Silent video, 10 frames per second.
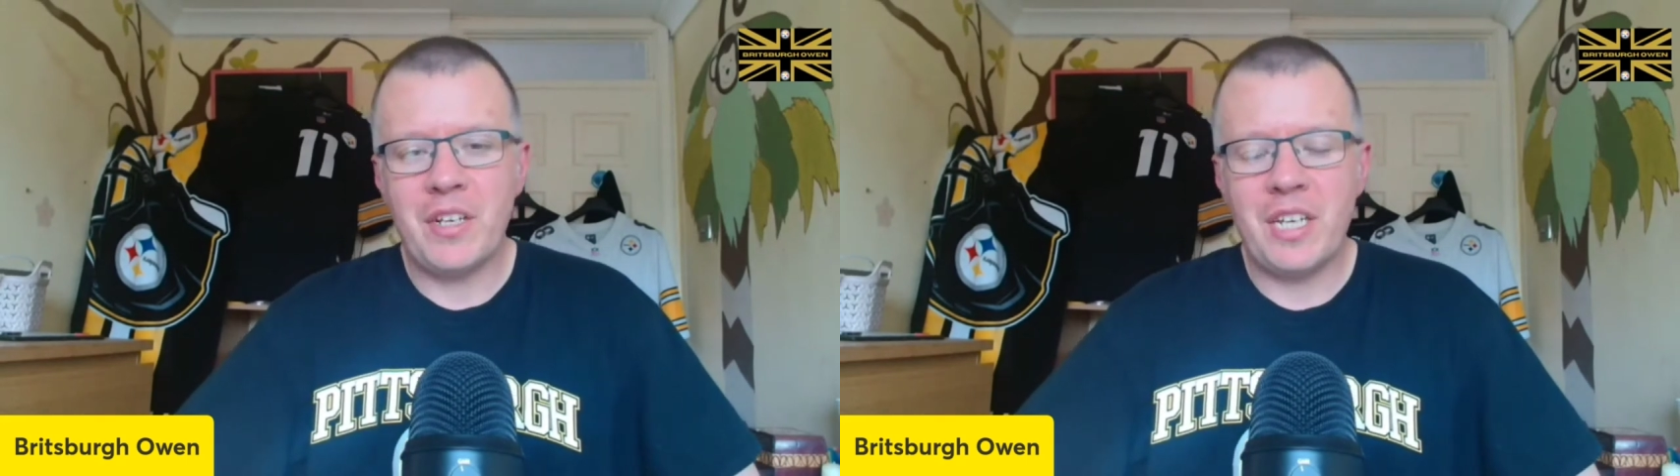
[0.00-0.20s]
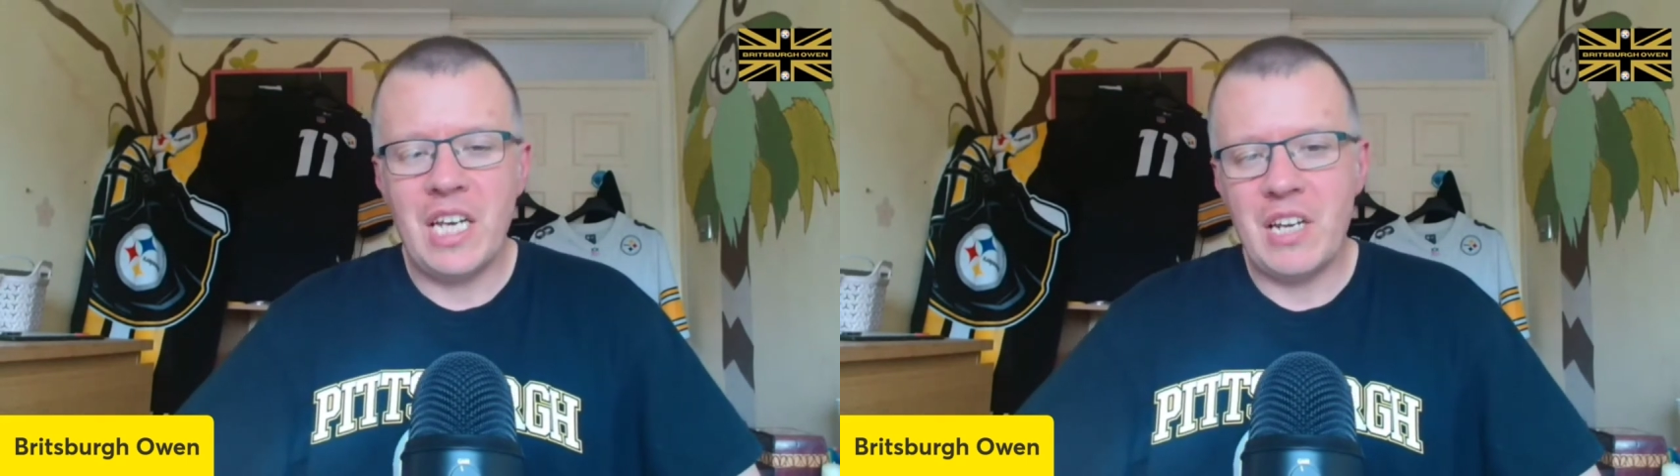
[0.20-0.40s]

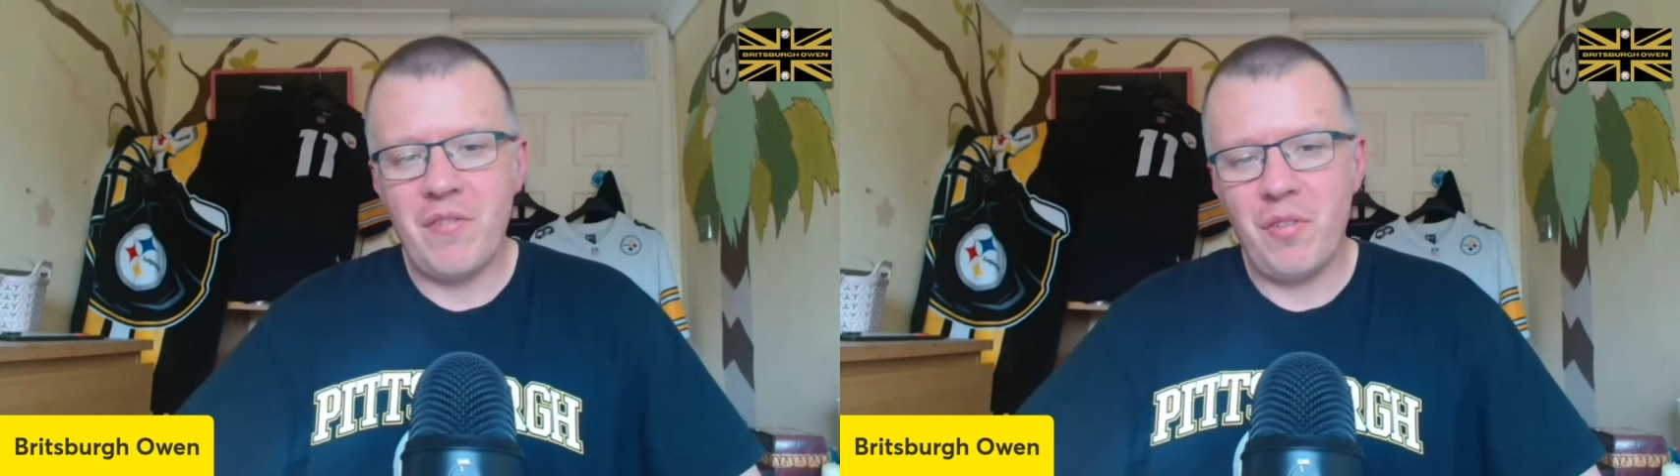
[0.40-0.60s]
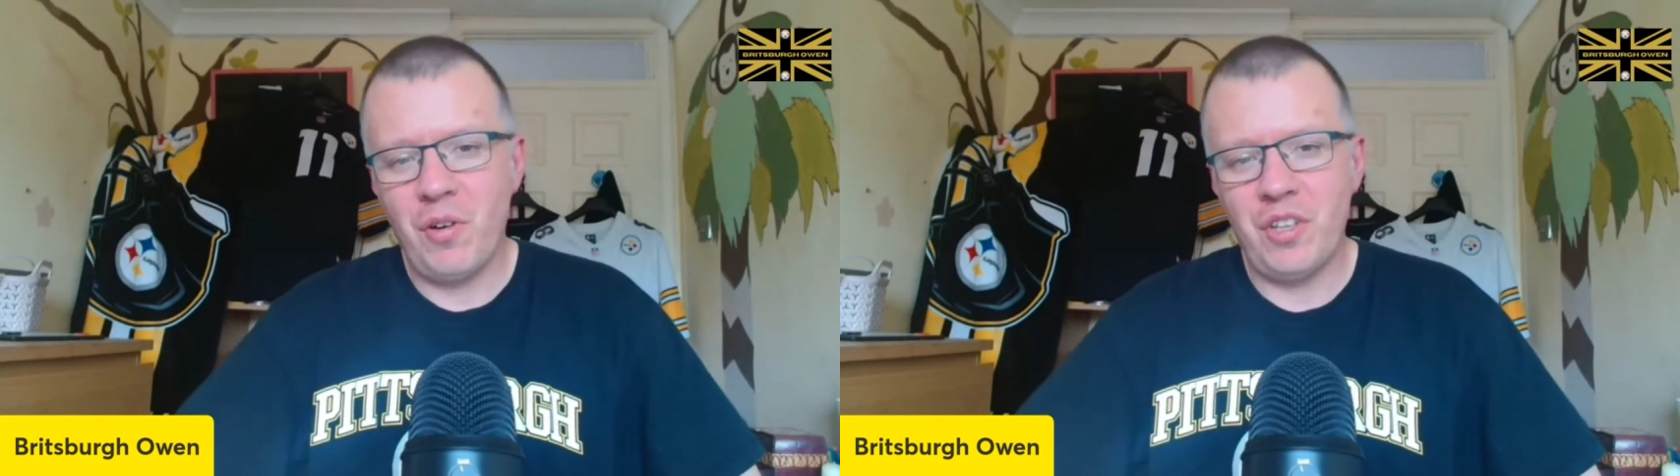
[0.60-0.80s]
need
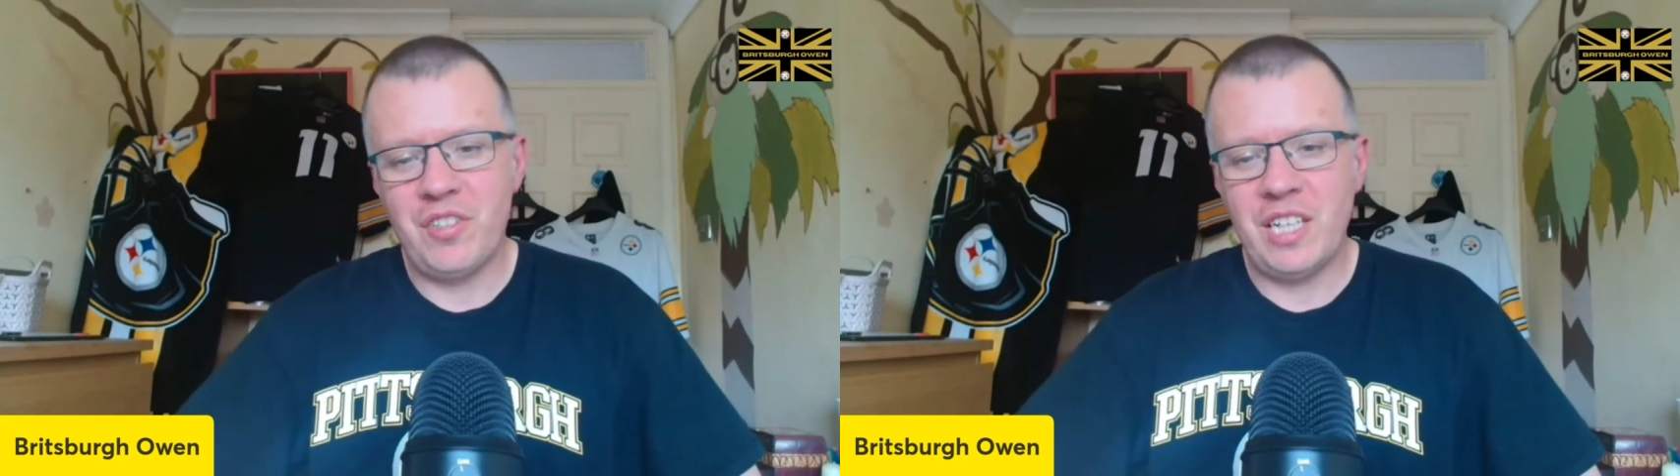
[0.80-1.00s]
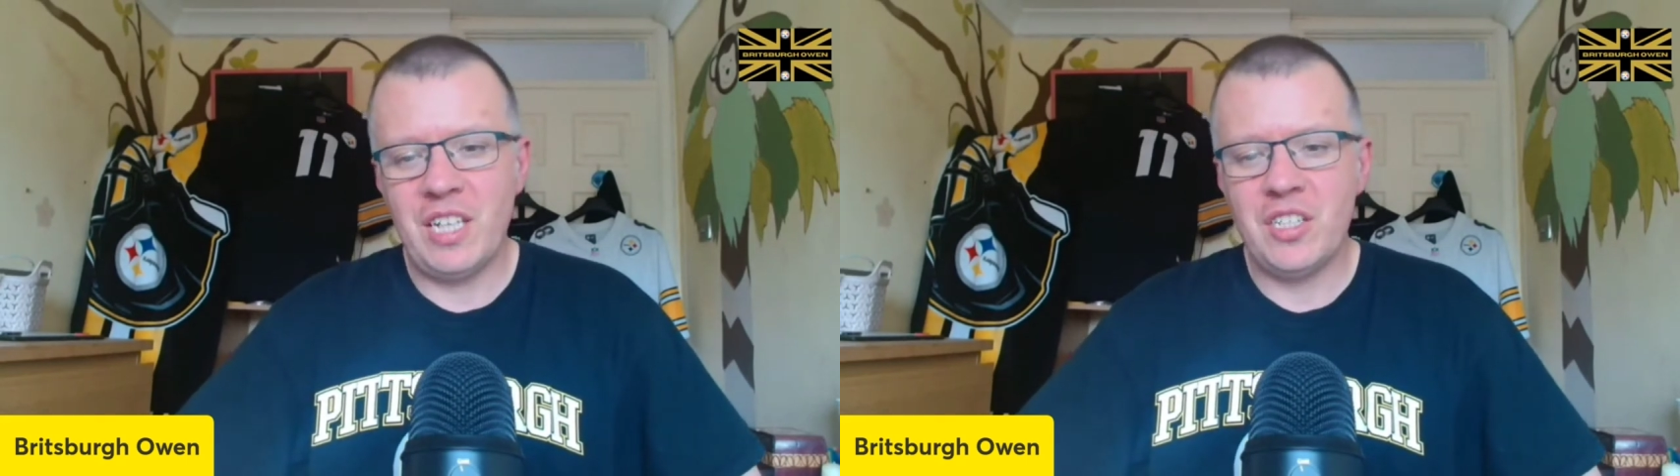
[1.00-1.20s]
for the
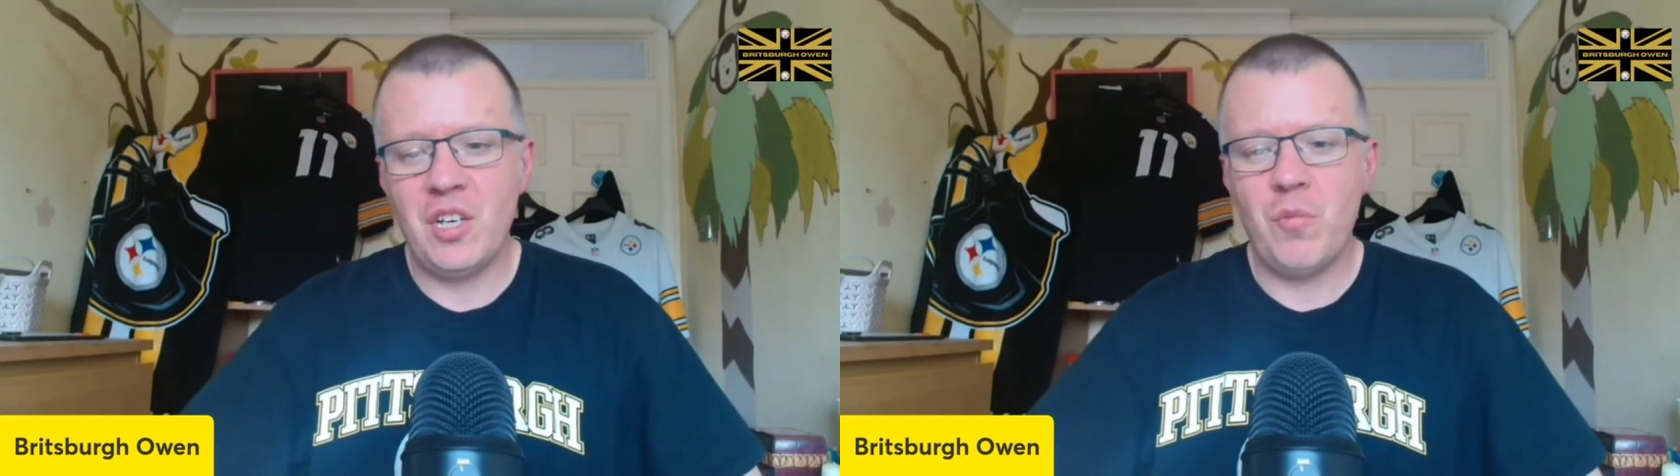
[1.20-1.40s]
Steelers,